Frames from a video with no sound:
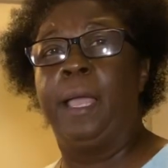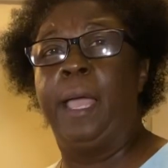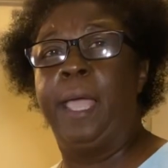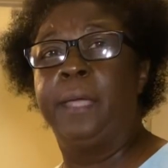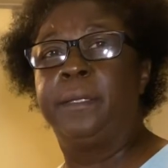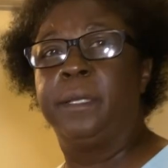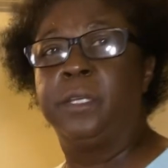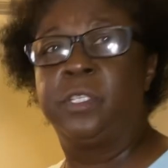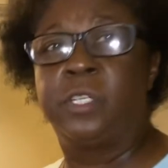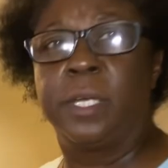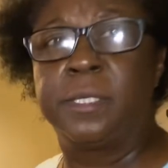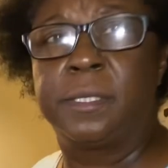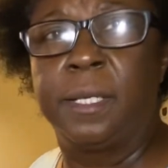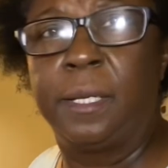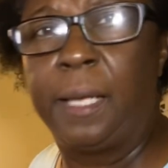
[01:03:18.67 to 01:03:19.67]
I had to
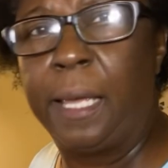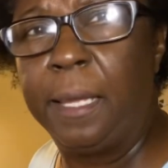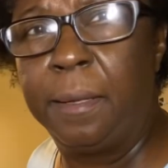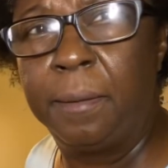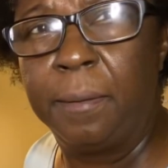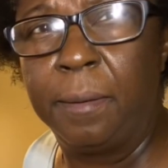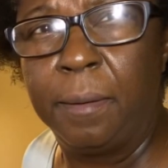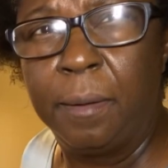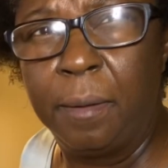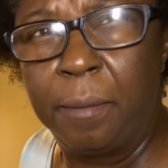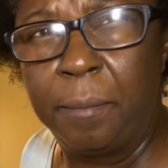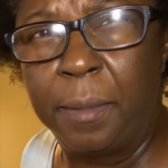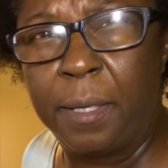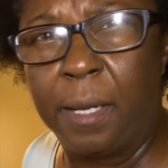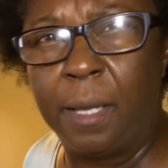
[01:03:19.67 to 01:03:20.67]
adjust the light
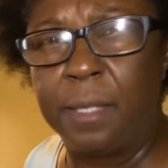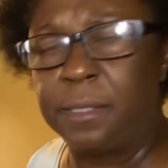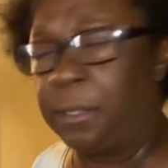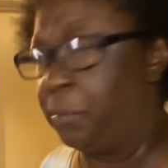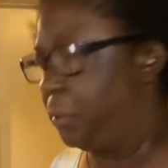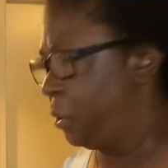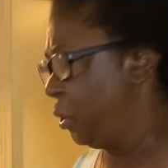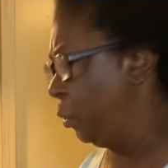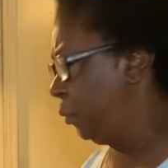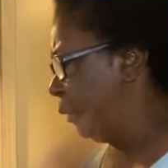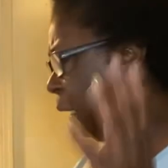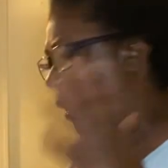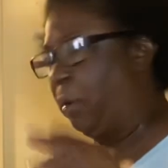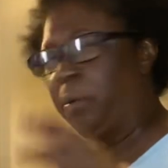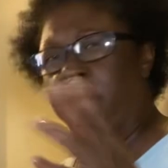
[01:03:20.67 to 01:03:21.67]
because it was so
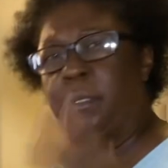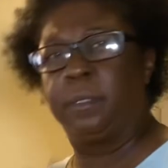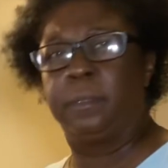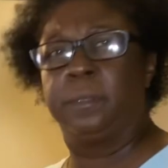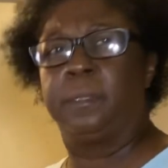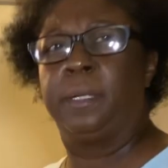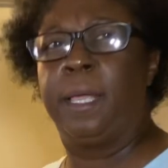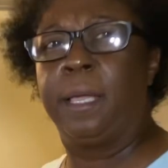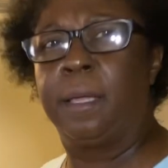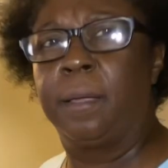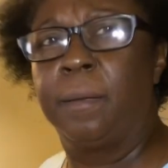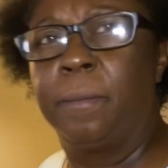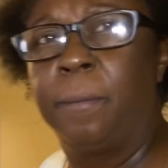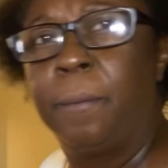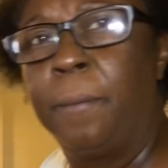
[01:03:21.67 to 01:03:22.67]
dark. Like,
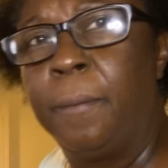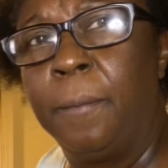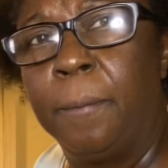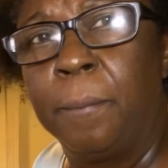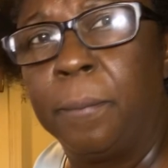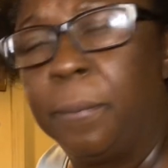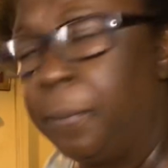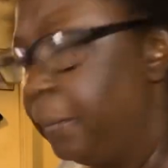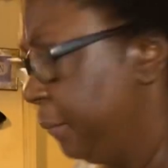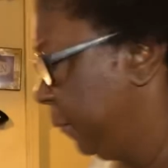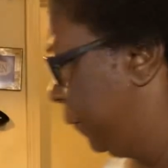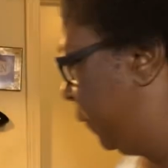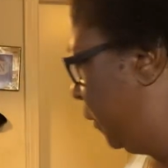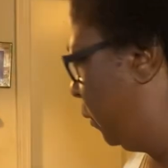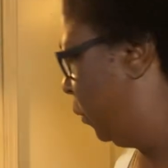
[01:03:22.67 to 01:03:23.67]

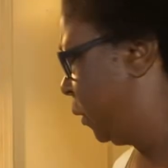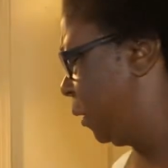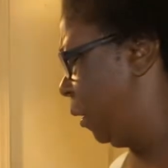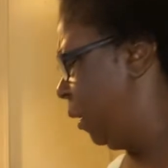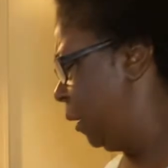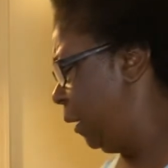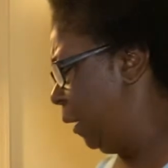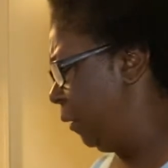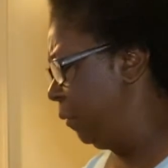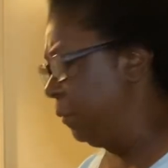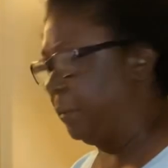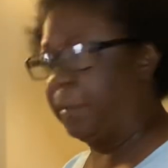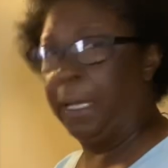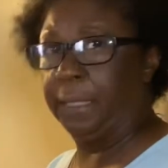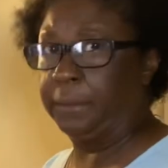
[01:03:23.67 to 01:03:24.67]
what's going on?
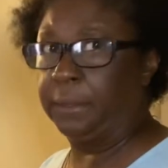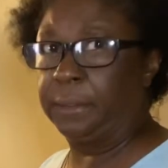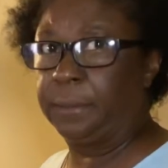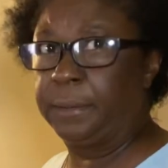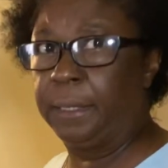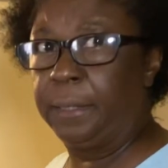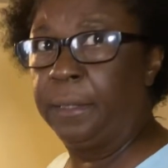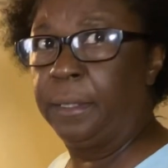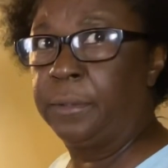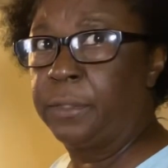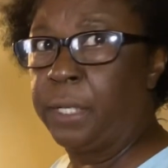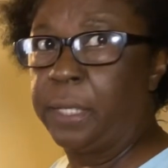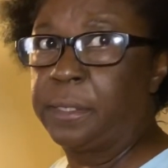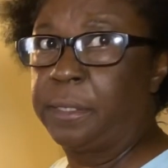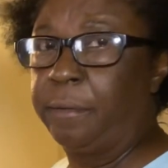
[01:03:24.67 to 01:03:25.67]
I just didn't
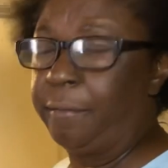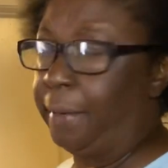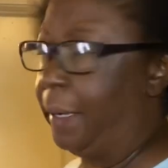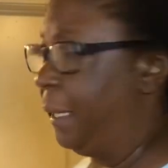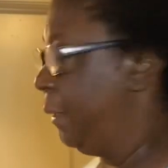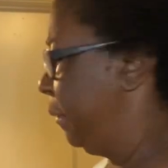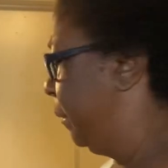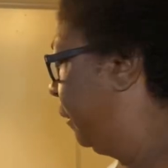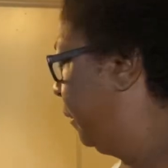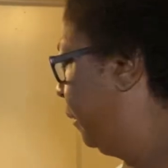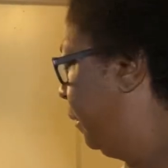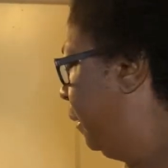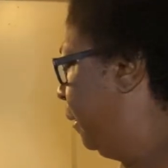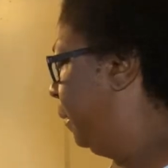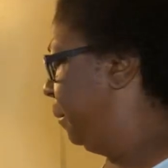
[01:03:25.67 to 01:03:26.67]
adjust it right.
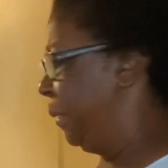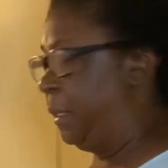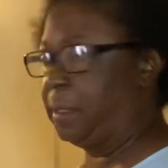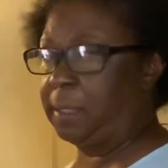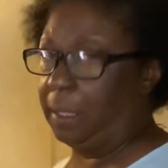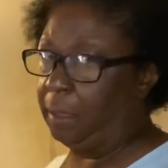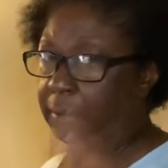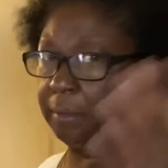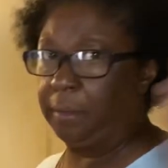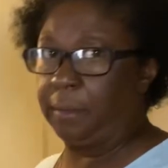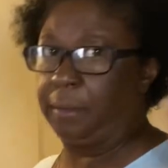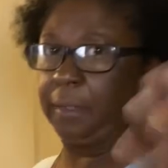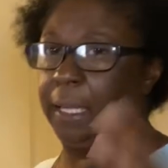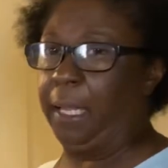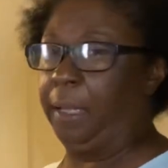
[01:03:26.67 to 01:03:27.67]
But
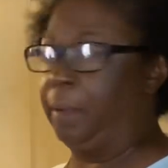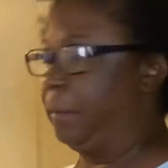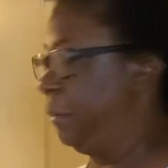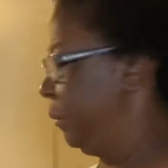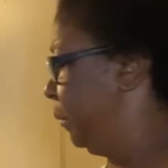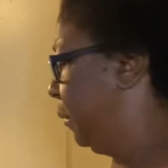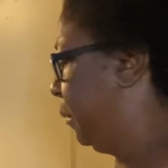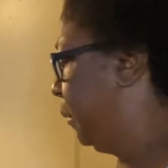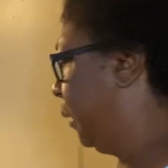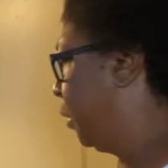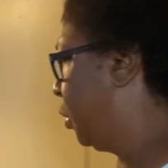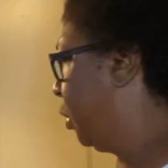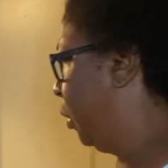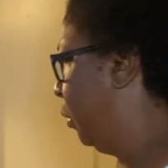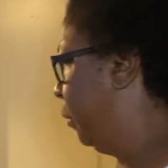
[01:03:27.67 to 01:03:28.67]
hey, the
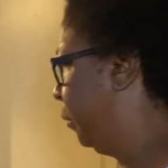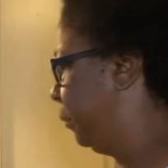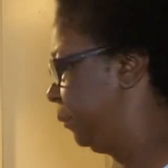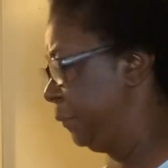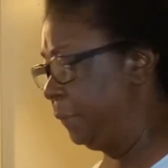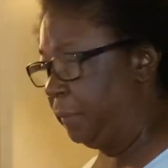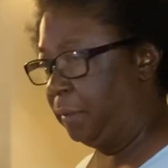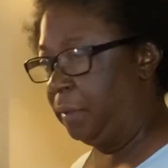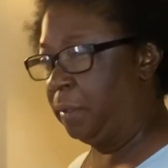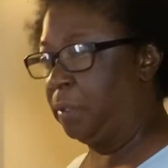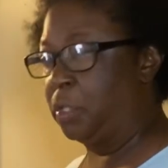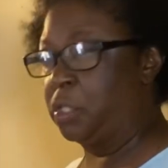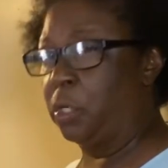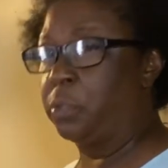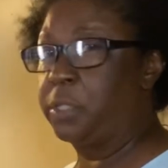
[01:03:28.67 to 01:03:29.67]

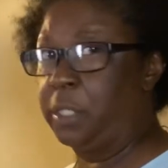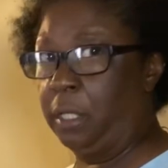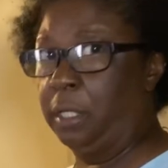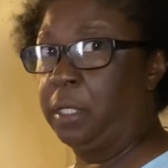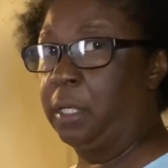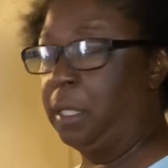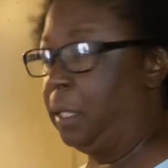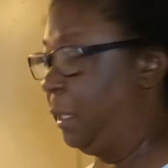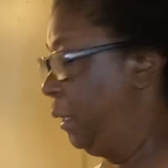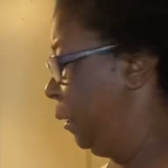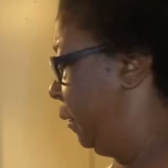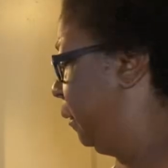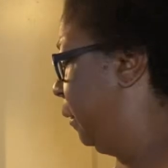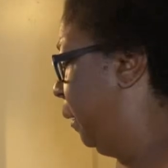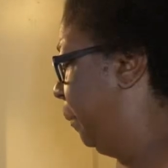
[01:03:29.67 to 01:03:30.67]
show's still
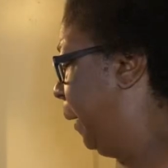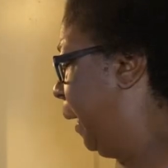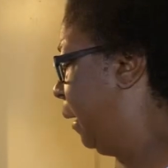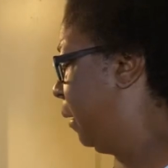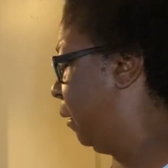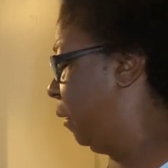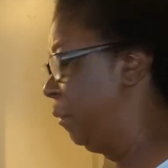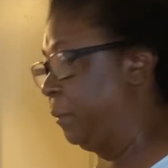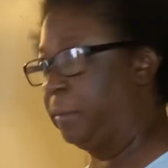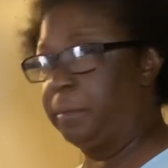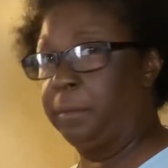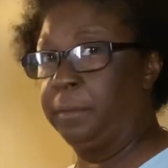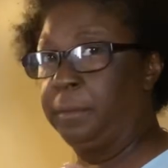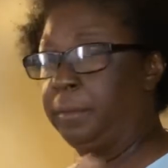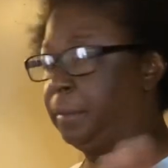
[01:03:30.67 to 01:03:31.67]
good. I'm not gonna
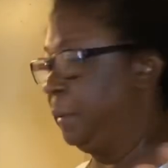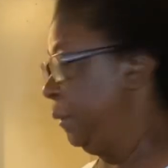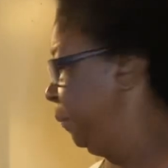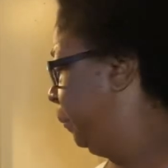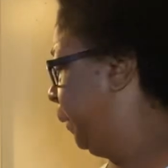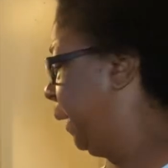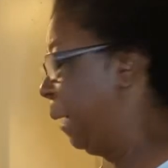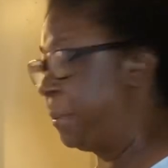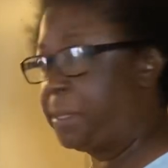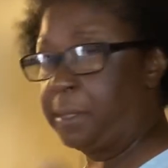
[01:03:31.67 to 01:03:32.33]
be